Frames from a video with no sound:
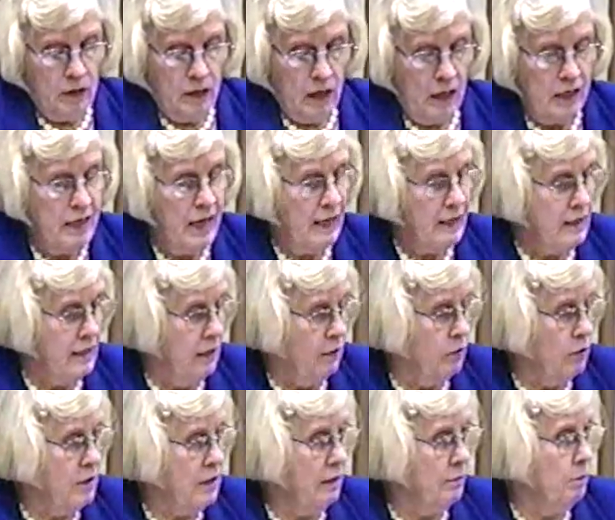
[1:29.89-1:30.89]
yes,
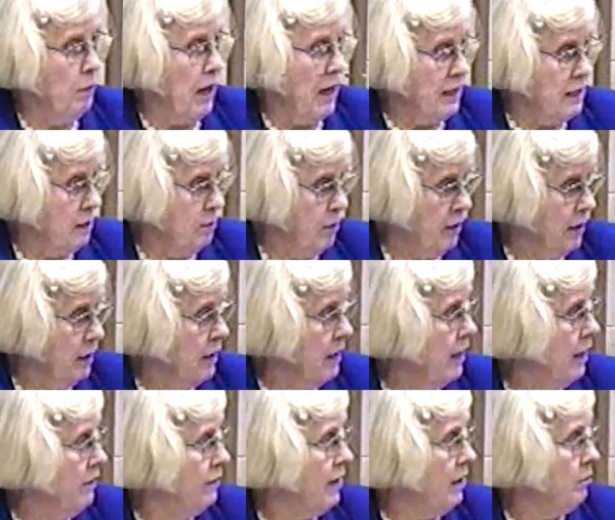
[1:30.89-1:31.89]
there is a
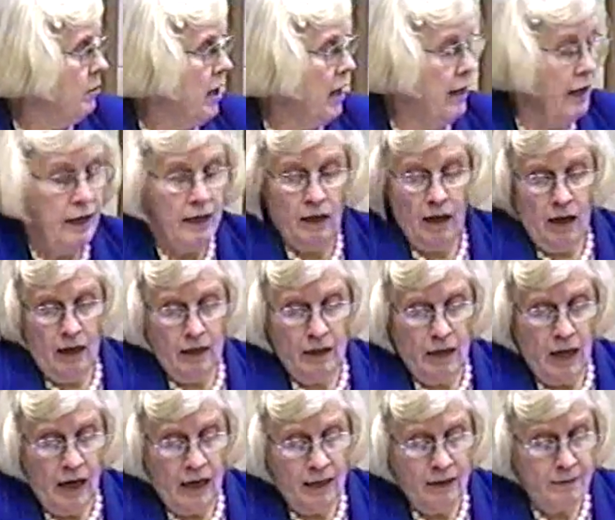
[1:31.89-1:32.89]
possibility of them cutting
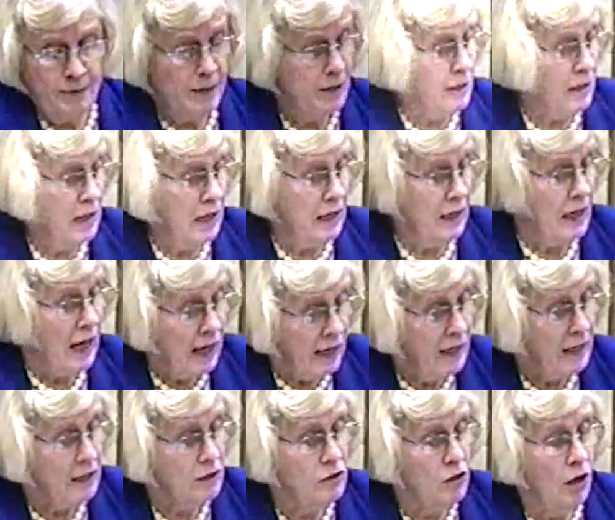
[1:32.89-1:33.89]

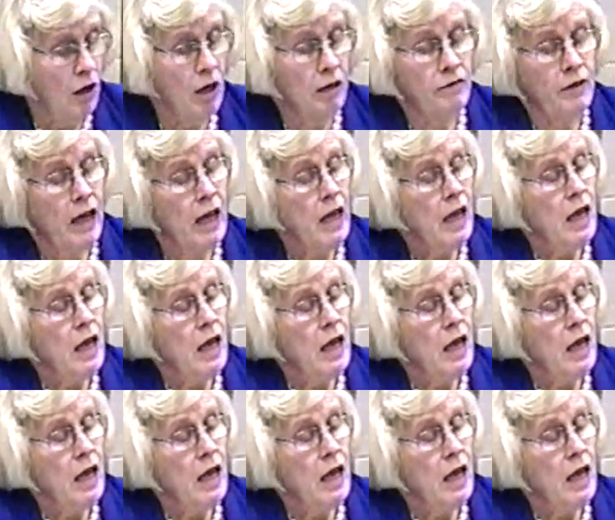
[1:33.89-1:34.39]
us off.